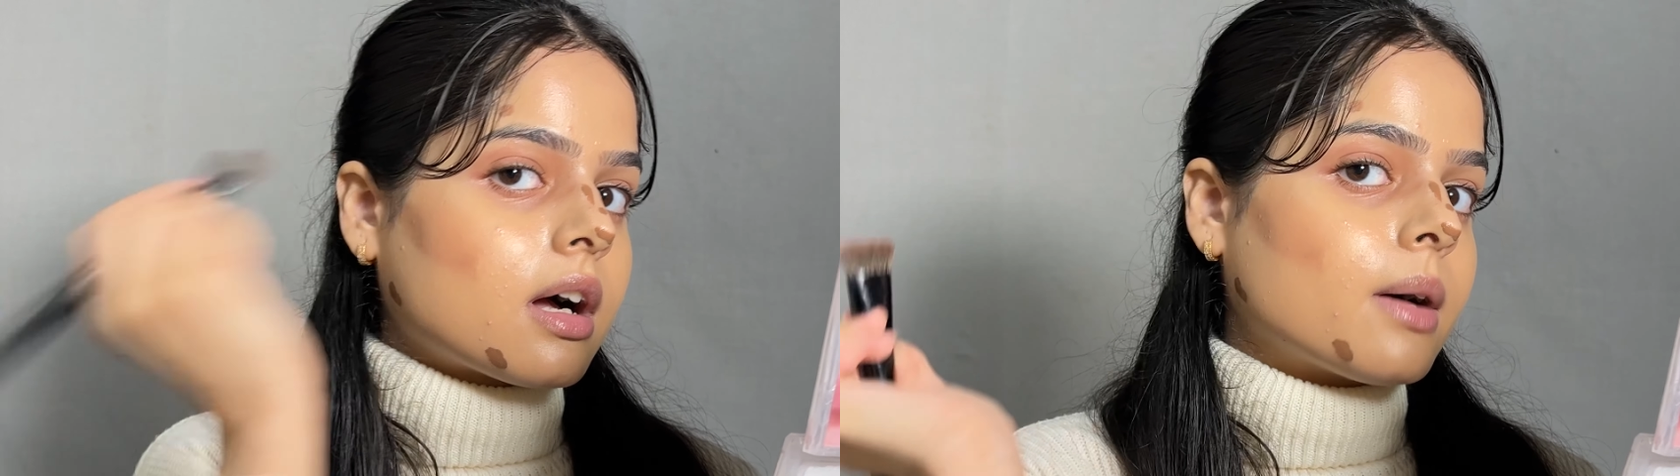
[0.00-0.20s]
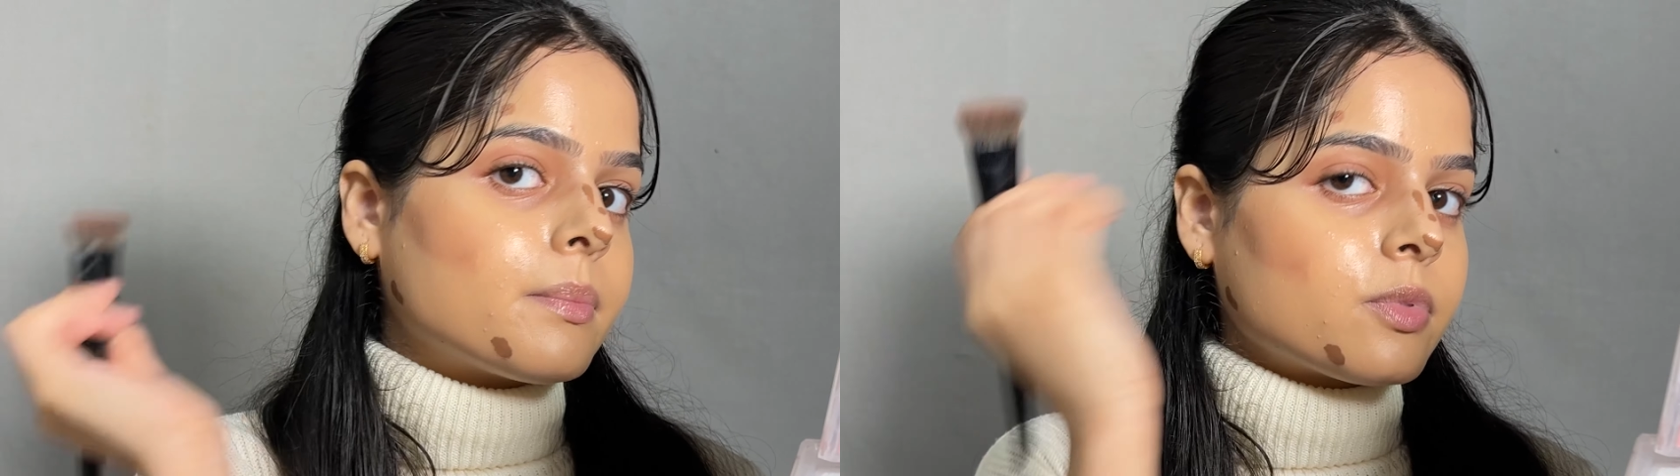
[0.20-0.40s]

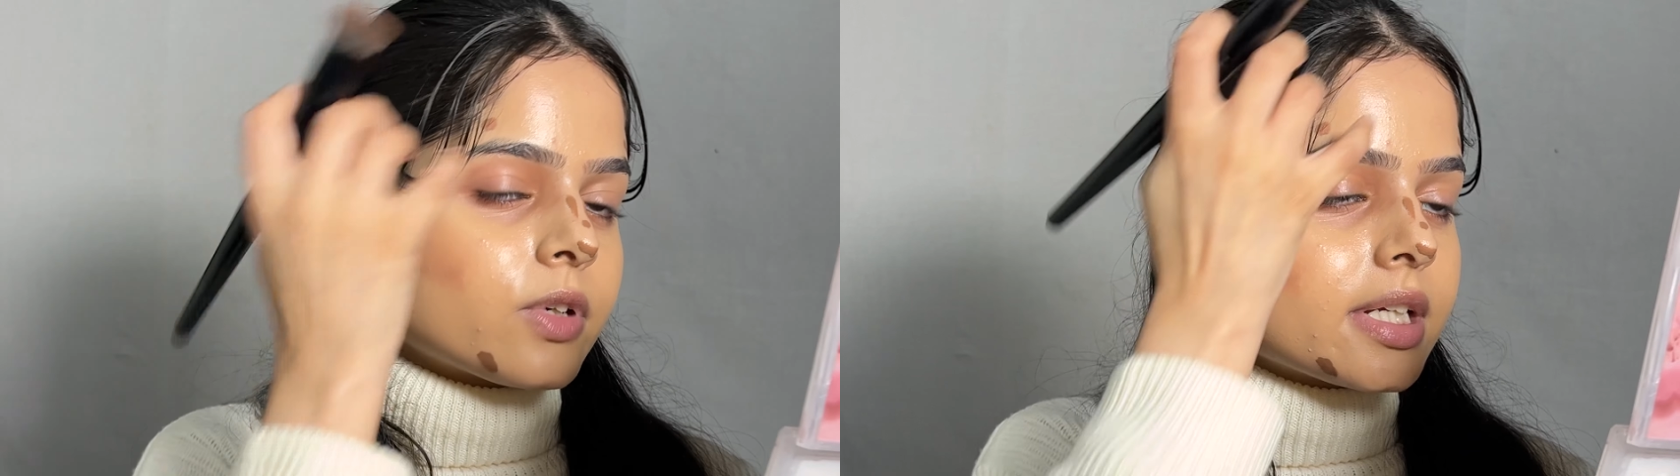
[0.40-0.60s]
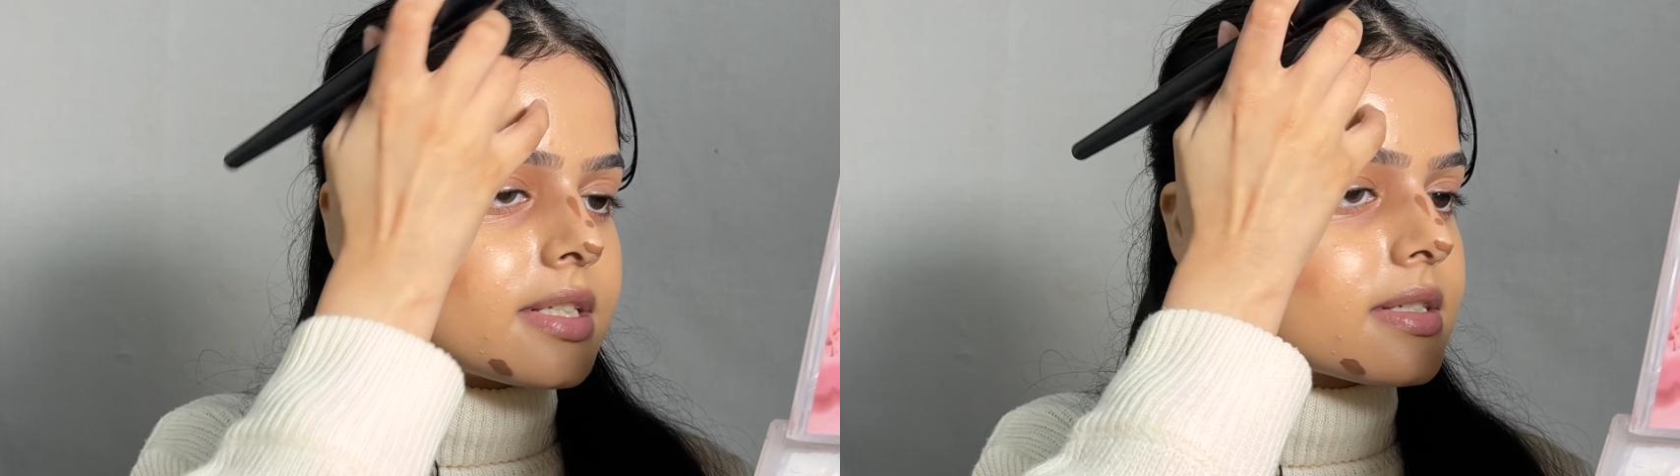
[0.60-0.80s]

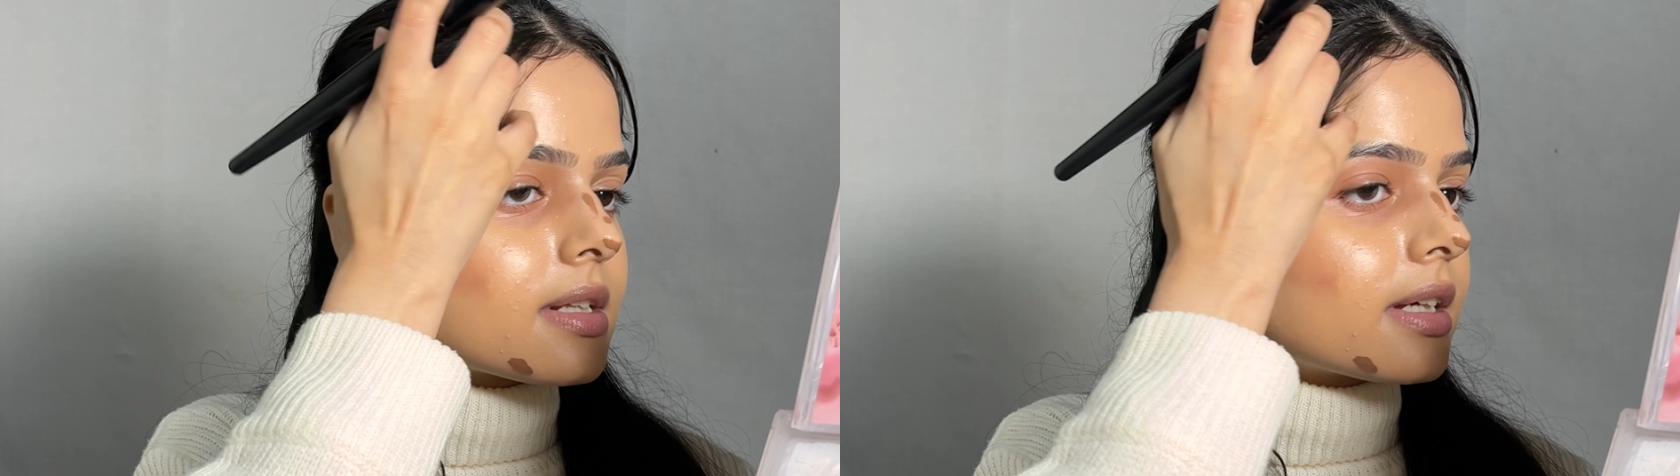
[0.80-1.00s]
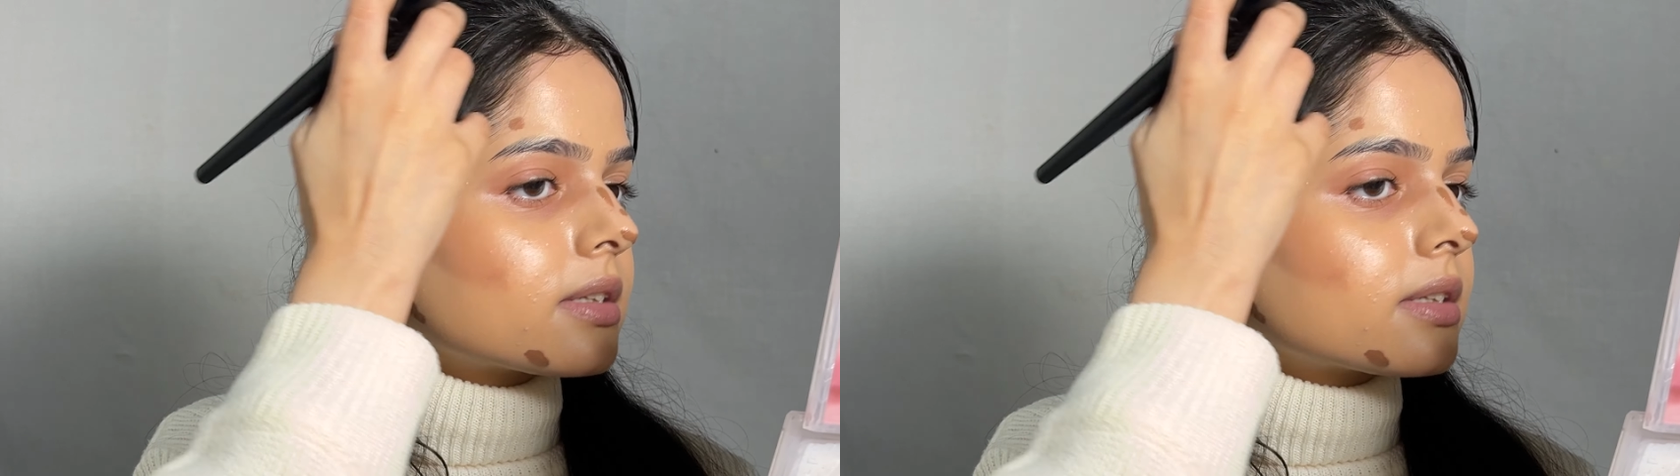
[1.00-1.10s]
upwards like